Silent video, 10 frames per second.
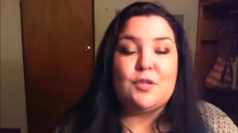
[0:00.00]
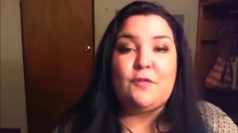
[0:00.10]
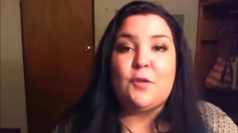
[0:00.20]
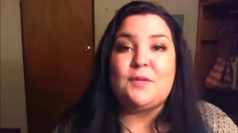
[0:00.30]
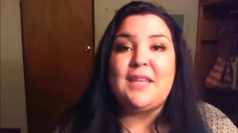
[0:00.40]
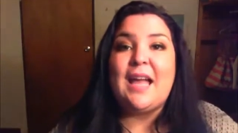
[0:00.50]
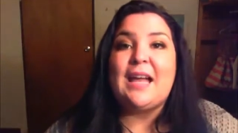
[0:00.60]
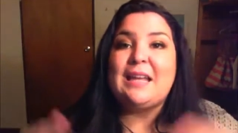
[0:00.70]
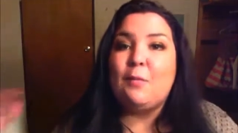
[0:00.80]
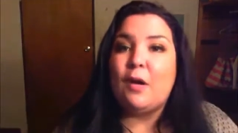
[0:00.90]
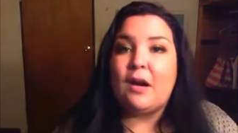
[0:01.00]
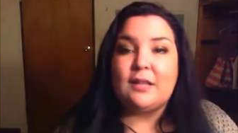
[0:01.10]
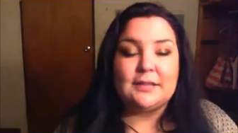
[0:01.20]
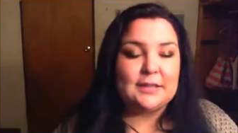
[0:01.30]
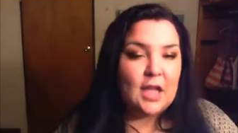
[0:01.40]
So if you see it anywhere
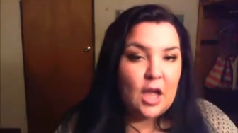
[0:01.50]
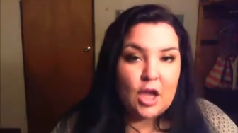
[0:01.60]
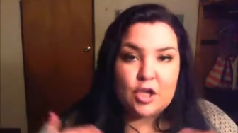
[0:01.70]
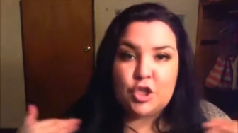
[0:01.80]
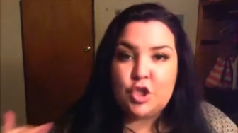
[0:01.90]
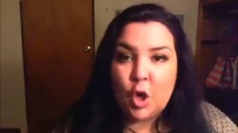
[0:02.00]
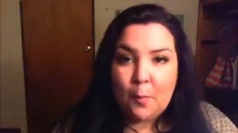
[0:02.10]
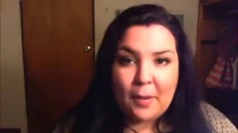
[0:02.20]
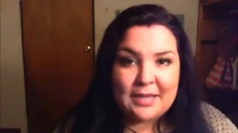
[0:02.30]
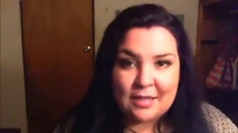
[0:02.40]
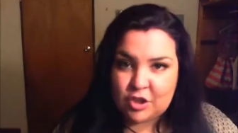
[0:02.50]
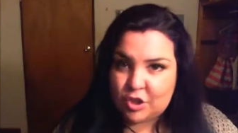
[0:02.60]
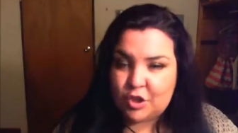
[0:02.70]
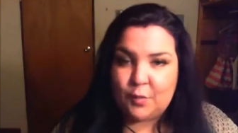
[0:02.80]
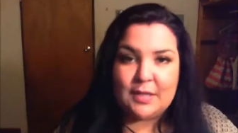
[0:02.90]
else, don't pay
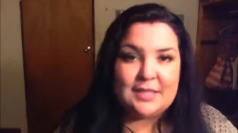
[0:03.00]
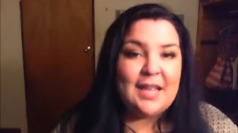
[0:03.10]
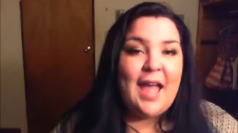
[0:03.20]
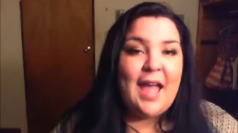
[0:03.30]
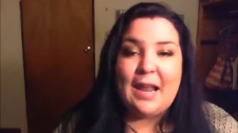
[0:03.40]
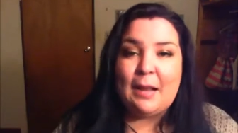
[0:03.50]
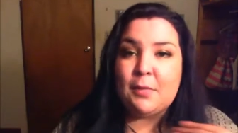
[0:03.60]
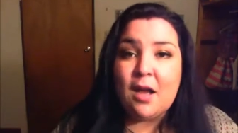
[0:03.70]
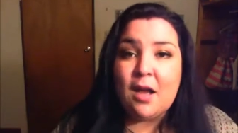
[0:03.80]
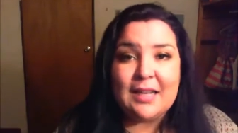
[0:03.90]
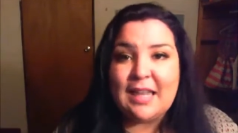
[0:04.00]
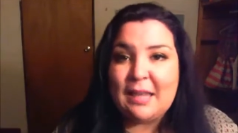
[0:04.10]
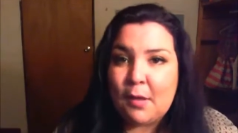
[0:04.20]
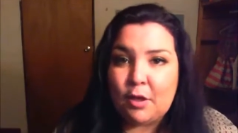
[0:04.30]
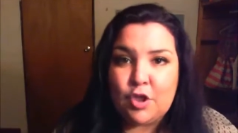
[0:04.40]
attention to it, and I'm not going to
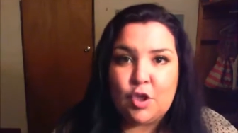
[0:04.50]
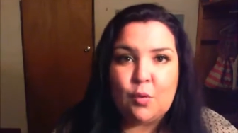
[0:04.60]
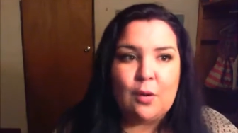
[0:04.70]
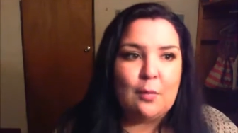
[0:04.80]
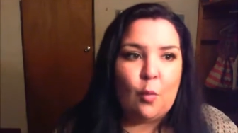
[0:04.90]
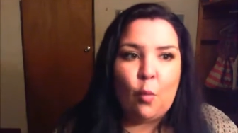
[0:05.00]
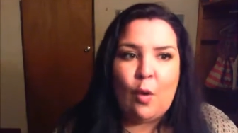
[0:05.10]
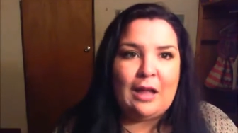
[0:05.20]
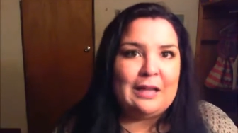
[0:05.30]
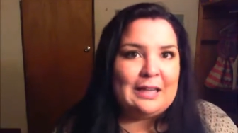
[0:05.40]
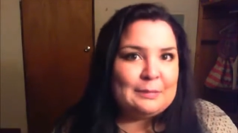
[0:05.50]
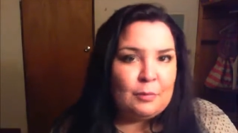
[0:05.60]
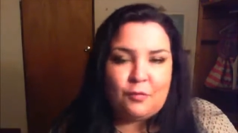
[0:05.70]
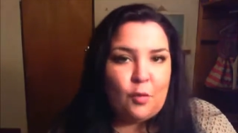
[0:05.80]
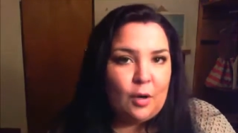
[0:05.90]
email you well
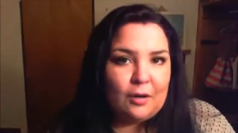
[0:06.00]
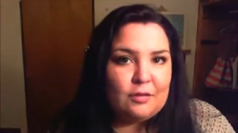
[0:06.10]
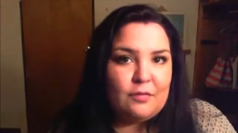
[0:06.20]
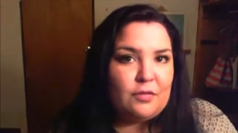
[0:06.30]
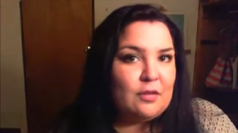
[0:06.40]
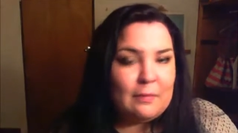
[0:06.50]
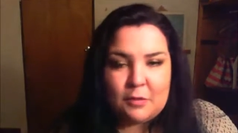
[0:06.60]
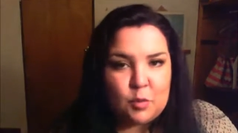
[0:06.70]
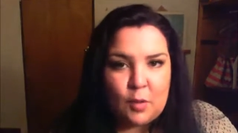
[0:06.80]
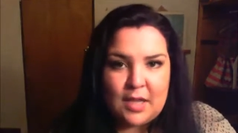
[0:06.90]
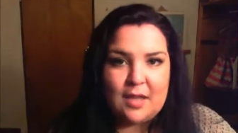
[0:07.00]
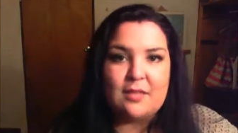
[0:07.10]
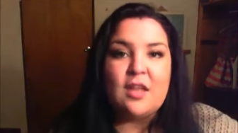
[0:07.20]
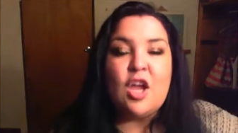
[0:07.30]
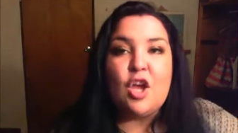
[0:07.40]
before November twentieth.
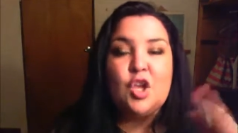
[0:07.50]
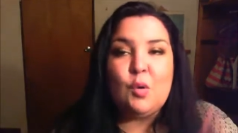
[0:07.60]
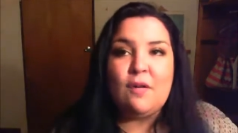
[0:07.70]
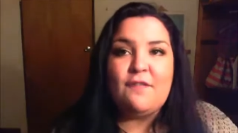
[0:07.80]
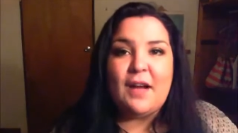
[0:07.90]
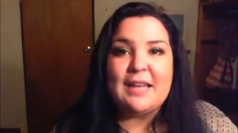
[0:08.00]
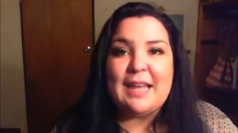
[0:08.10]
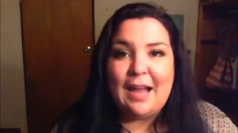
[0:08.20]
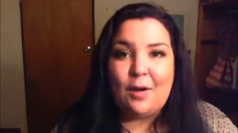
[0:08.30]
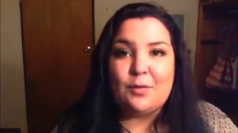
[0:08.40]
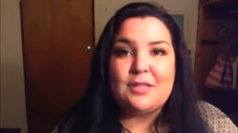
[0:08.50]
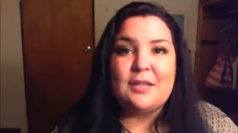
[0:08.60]
You will find out